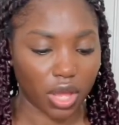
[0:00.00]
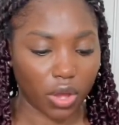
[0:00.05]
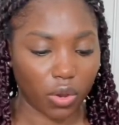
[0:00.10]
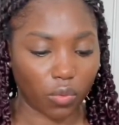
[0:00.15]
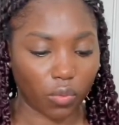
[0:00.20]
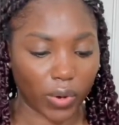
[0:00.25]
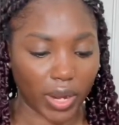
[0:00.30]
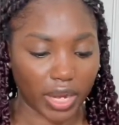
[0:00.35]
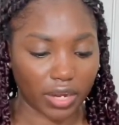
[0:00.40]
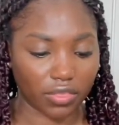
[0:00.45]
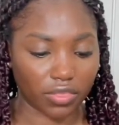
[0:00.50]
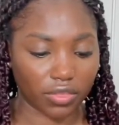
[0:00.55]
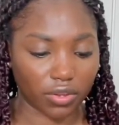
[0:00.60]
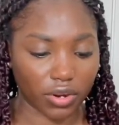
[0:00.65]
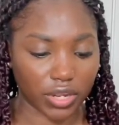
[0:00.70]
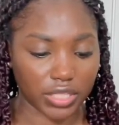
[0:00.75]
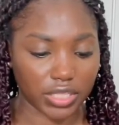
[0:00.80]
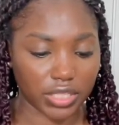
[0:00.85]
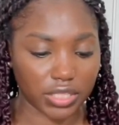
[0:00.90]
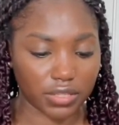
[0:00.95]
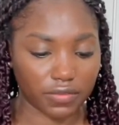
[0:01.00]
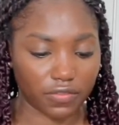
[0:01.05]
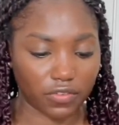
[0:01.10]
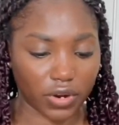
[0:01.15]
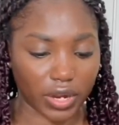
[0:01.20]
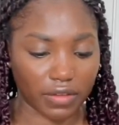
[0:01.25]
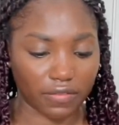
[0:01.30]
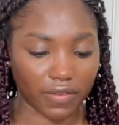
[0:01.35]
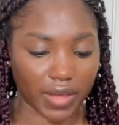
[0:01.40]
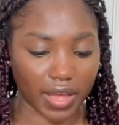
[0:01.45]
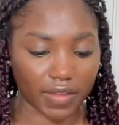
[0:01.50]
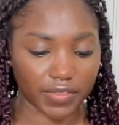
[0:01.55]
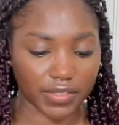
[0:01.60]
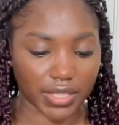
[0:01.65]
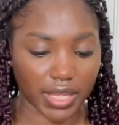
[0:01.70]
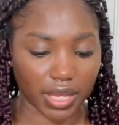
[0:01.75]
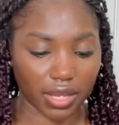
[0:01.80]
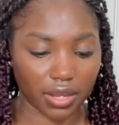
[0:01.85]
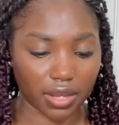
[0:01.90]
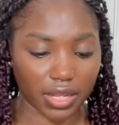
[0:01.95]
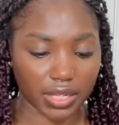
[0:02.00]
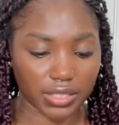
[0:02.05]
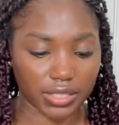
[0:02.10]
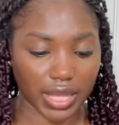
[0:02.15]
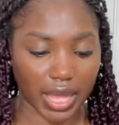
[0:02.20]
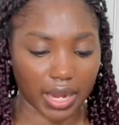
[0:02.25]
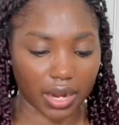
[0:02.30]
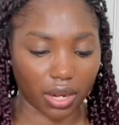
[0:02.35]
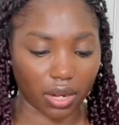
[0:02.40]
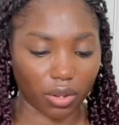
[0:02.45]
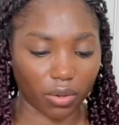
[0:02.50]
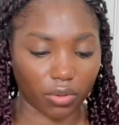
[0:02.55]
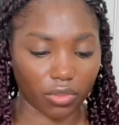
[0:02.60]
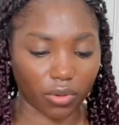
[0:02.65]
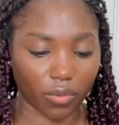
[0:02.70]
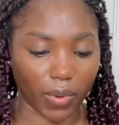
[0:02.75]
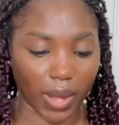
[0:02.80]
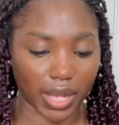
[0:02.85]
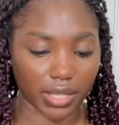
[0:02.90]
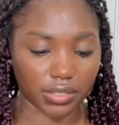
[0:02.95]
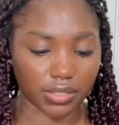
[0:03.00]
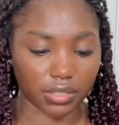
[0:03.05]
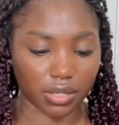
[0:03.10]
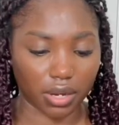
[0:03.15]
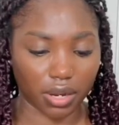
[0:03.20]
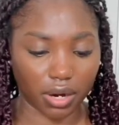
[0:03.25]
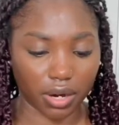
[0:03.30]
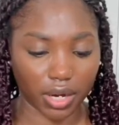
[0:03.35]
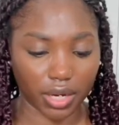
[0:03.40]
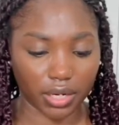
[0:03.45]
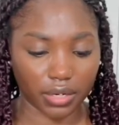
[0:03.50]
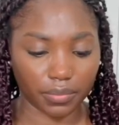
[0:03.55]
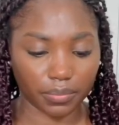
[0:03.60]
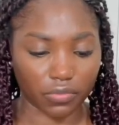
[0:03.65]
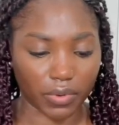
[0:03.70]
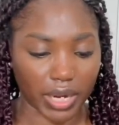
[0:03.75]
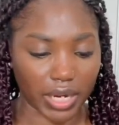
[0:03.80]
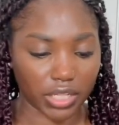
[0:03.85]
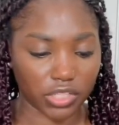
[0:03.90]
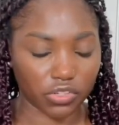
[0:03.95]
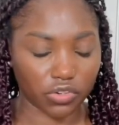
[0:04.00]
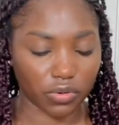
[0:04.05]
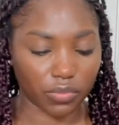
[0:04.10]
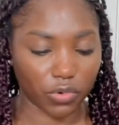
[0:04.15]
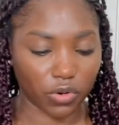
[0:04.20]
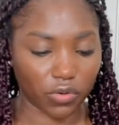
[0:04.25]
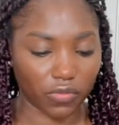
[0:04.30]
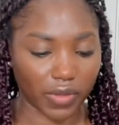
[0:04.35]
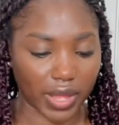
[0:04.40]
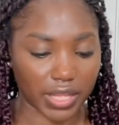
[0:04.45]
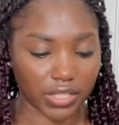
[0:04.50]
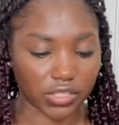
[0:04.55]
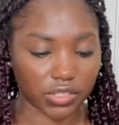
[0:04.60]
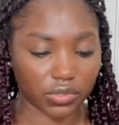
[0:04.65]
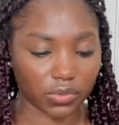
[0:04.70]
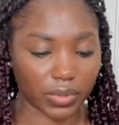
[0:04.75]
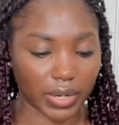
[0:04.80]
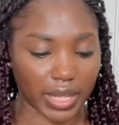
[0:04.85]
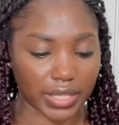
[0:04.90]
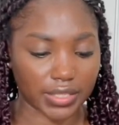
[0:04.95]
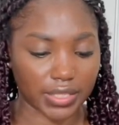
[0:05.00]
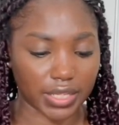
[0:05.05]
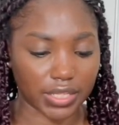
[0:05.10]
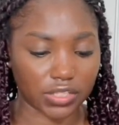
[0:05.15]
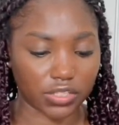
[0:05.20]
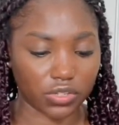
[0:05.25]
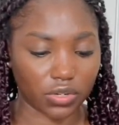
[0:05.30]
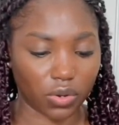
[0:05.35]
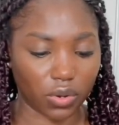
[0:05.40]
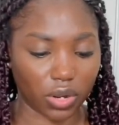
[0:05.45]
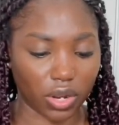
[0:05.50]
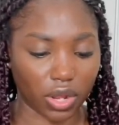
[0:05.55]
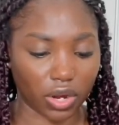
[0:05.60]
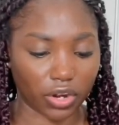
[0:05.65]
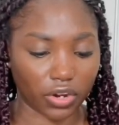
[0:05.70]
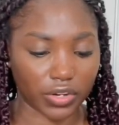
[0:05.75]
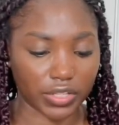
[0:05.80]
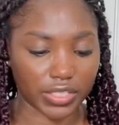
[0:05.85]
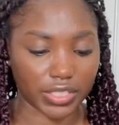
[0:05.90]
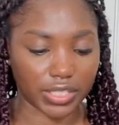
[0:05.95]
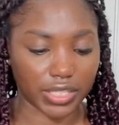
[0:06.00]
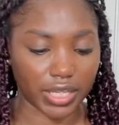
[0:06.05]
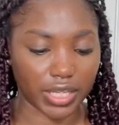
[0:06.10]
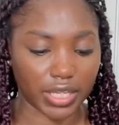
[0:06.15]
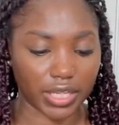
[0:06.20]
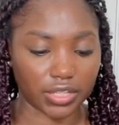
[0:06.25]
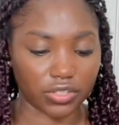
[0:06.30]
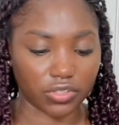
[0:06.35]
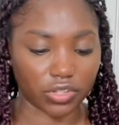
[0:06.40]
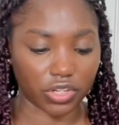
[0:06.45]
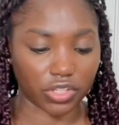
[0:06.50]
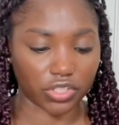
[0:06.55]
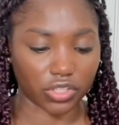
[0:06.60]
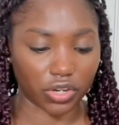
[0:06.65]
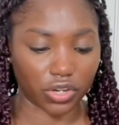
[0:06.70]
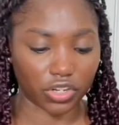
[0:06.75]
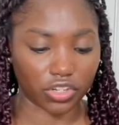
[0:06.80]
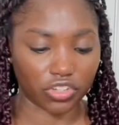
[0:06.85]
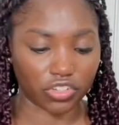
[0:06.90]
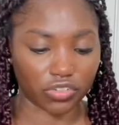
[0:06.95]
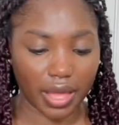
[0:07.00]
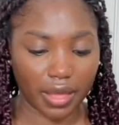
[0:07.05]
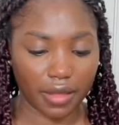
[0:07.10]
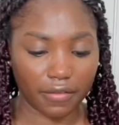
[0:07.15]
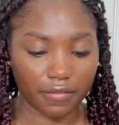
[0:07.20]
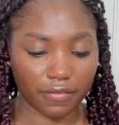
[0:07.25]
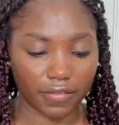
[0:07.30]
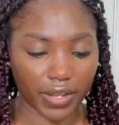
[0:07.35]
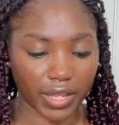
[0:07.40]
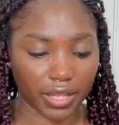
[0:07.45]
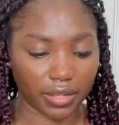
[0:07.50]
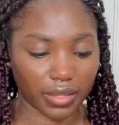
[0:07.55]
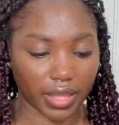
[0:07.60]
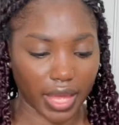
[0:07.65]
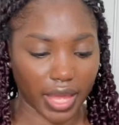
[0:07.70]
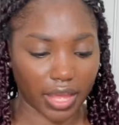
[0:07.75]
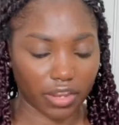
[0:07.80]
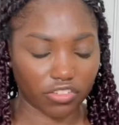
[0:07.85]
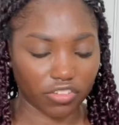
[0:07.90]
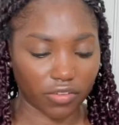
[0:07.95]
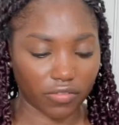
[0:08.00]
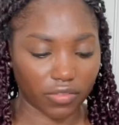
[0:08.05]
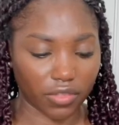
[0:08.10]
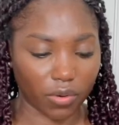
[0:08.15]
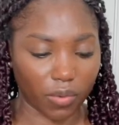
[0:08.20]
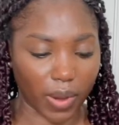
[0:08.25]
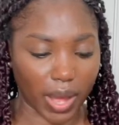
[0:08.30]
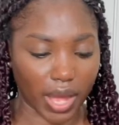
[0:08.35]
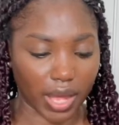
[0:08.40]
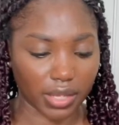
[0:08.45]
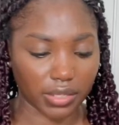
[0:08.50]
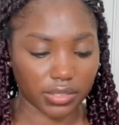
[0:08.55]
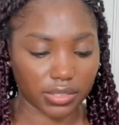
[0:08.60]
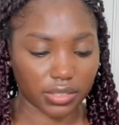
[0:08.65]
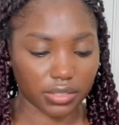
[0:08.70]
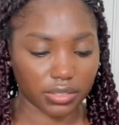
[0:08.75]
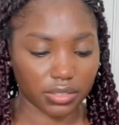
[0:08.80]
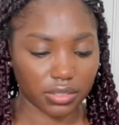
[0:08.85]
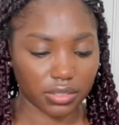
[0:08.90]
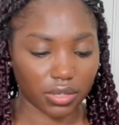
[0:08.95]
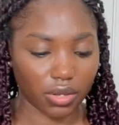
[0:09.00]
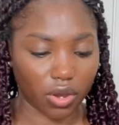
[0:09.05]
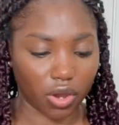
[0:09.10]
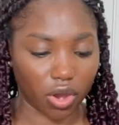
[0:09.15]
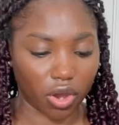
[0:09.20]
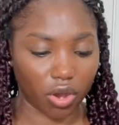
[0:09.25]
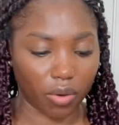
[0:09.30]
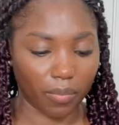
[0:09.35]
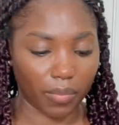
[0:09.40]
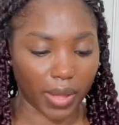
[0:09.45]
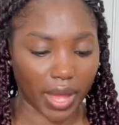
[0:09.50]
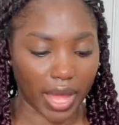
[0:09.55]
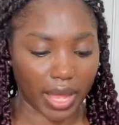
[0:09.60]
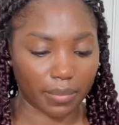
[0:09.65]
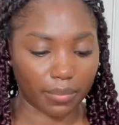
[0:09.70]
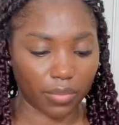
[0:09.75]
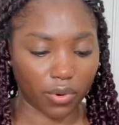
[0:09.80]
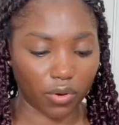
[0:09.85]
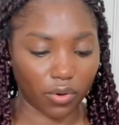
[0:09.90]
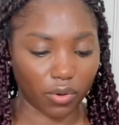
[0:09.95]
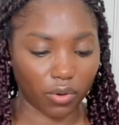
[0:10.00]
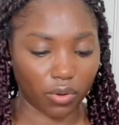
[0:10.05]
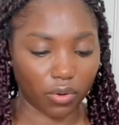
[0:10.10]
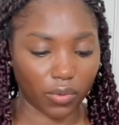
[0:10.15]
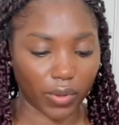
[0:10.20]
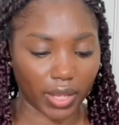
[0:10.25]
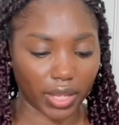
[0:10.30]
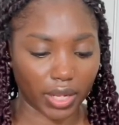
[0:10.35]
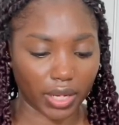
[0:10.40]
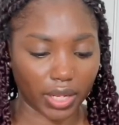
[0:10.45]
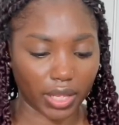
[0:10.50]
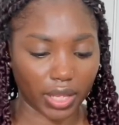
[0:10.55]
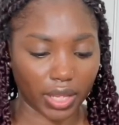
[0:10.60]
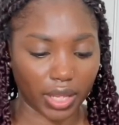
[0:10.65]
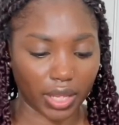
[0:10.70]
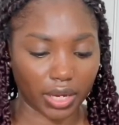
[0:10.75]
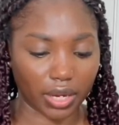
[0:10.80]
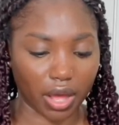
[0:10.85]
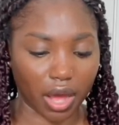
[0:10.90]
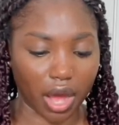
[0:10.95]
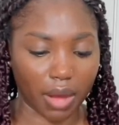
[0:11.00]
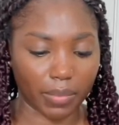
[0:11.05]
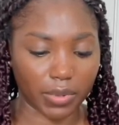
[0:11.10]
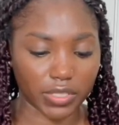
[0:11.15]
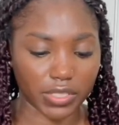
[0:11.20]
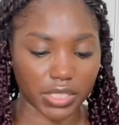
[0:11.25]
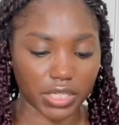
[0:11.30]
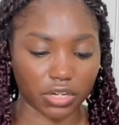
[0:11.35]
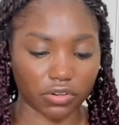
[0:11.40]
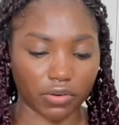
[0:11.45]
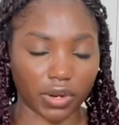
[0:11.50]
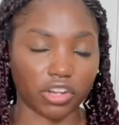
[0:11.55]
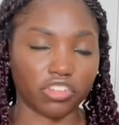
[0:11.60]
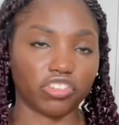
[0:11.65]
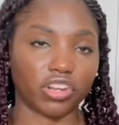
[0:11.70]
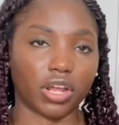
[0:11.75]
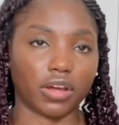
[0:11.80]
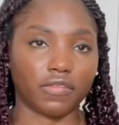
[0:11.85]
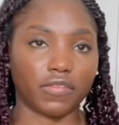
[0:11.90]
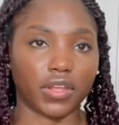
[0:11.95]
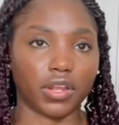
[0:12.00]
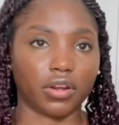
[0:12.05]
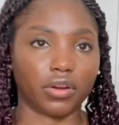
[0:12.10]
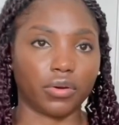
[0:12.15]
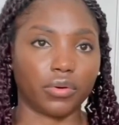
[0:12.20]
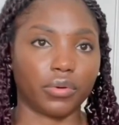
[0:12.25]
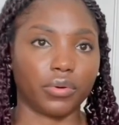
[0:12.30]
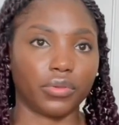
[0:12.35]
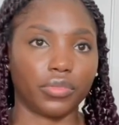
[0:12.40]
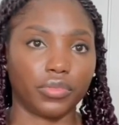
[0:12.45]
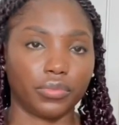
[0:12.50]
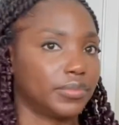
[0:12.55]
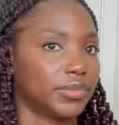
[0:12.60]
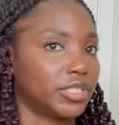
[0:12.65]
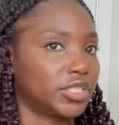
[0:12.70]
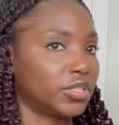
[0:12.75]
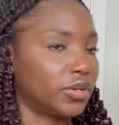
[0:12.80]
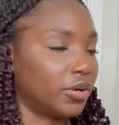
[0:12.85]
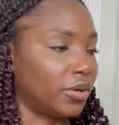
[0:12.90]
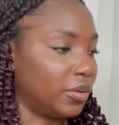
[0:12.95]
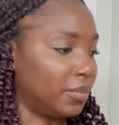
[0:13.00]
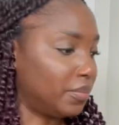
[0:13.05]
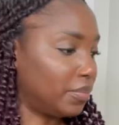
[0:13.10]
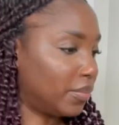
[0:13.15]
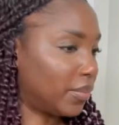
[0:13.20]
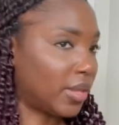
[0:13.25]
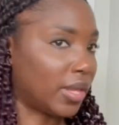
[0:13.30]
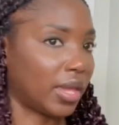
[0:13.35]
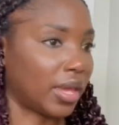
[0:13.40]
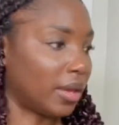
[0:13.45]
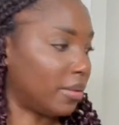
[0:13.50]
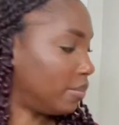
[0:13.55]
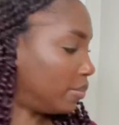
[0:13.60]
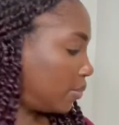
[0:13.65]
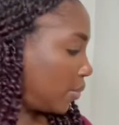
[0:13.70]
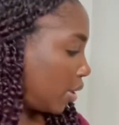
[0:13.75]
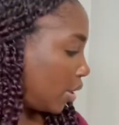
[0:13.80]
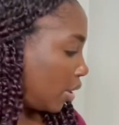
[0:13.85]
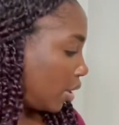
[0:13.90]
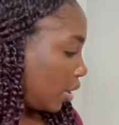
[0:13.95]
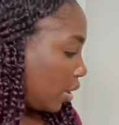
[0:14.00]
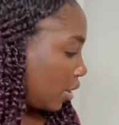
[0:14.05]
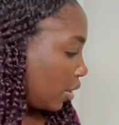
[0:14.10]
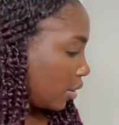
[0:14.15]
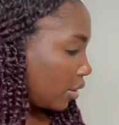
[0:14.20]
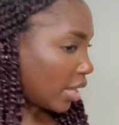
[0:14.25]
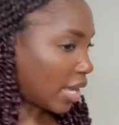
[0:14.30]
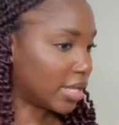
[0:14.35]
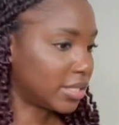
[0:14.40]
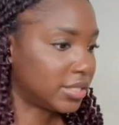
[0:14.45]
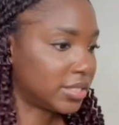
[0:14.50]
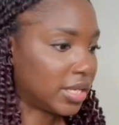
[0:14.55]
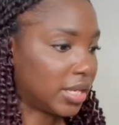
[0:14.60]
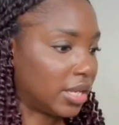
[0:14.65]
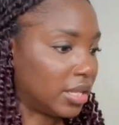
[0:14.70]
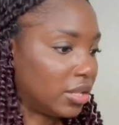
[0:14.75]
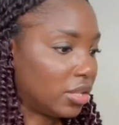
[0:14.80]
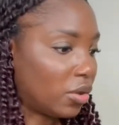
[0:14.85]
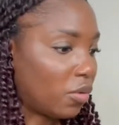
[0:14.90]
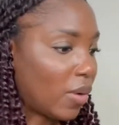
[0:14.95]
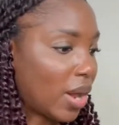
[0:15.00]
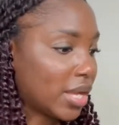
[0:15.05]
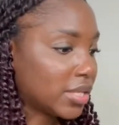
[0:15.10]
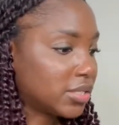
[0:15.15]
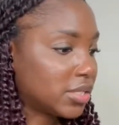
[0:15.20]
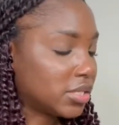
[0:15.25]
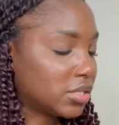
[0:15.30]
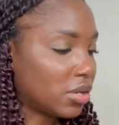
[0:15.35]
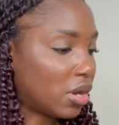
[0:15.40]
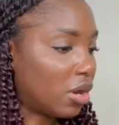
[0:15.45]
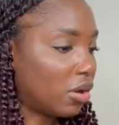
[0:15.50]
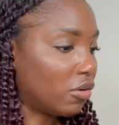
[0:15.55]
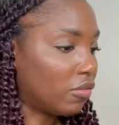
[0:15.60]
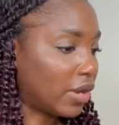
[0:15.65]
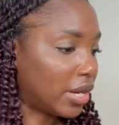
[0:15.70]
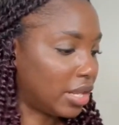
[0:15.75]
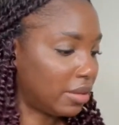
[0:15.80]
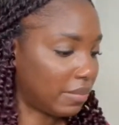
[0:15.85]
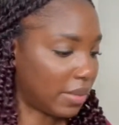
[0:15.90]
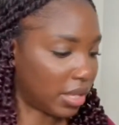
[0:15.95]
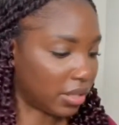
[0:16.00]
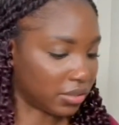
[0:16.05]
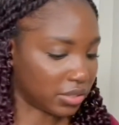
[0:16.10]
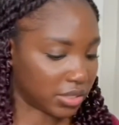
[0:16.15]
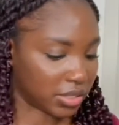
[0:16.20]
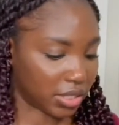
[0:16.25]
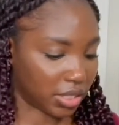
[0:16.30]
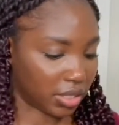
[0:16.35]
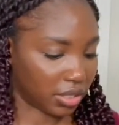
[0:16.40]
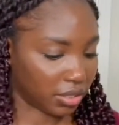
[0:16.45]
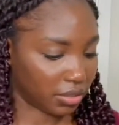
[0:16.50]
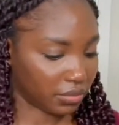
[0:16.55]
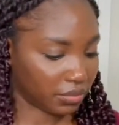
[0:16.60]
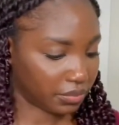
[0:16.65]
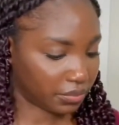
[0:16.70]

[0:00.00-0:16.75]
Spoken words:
Wait 30 to 45 seconds and allow the wax to harden. Ready to remove as soon as it's no longer sticky to the touch. Flick the edge of the wax up and pull quickly in the opposite direction of hair growth. So yeah, that's it. The wax is already melting.